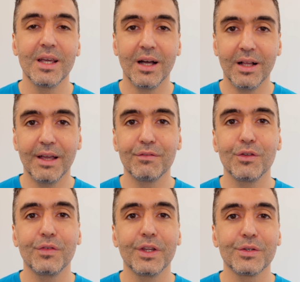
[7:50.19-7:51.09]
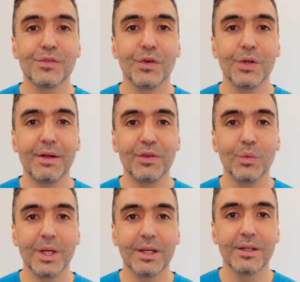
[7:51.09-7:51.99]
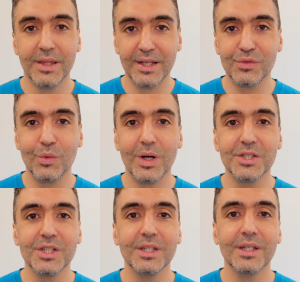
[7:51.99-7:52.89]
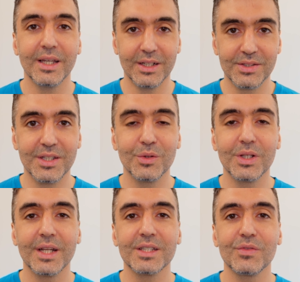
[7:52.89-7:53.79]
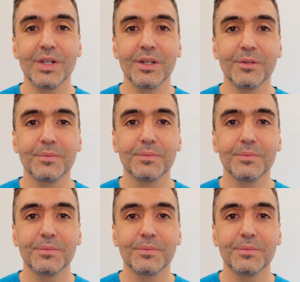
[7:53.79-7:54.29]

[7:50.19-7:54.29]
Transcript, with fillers: I'll have new videos for you every week. Thanks for watching, and I'll see you in the next video.